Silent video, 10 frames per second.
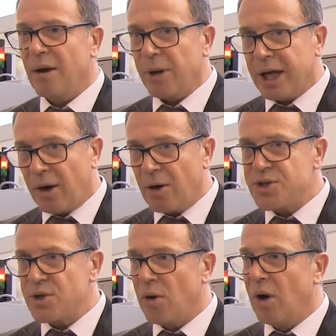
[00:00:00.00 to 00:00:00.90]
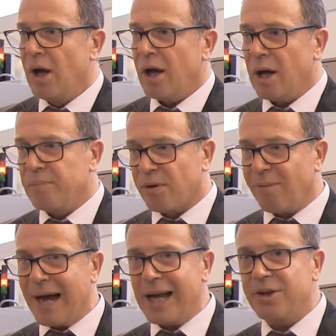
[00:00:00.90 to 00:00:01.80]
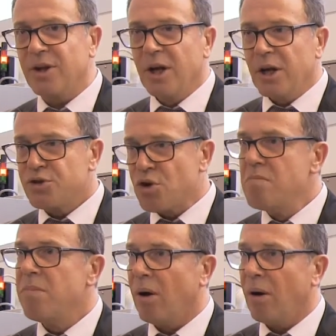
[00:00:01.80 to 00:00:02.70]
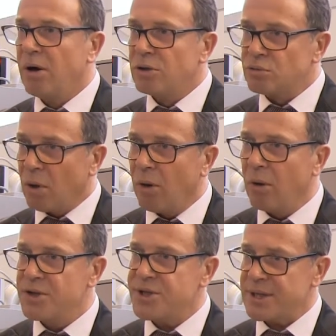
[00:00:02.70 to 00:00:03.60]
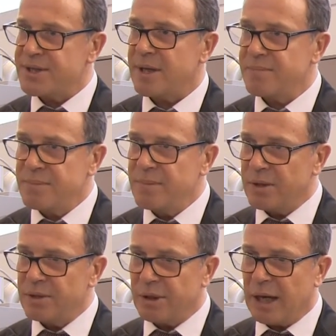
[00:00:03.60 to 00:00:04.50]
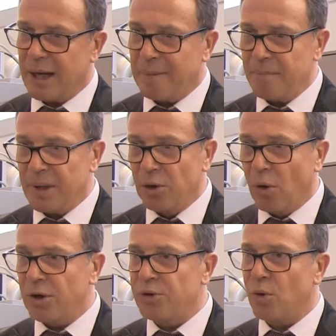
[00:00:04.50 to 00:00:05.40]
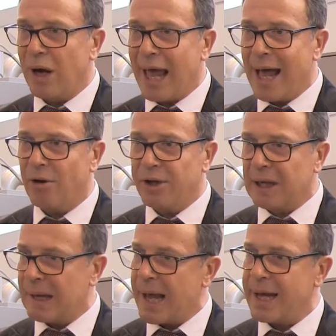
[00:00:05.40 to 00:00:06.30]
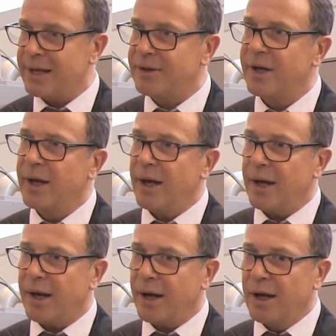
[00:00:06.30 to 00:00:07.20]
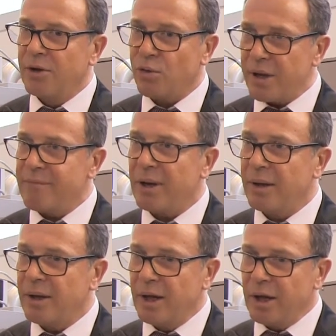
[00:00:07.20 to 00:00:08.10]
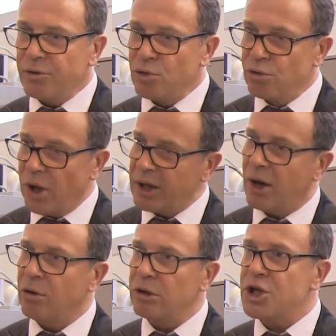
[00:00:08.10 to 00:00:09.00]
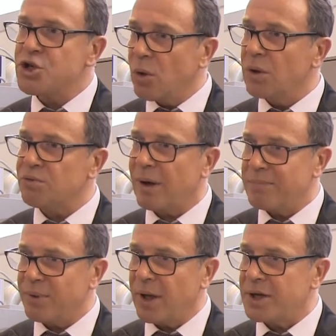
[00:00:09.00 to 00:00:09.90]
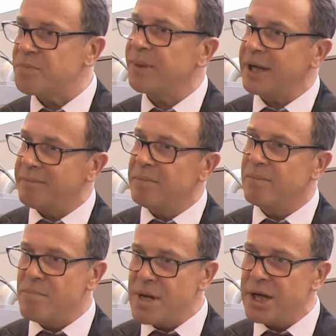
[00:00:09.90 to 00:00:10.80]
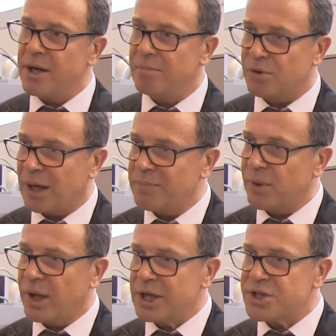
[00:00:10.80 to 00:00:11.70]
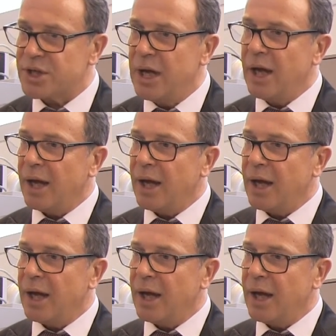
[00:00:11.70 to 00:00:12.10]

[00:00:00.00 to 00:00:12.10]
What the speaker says: we can also provide jumbo roll system in order to allow the client to even do not only short-run production but even medium-run production,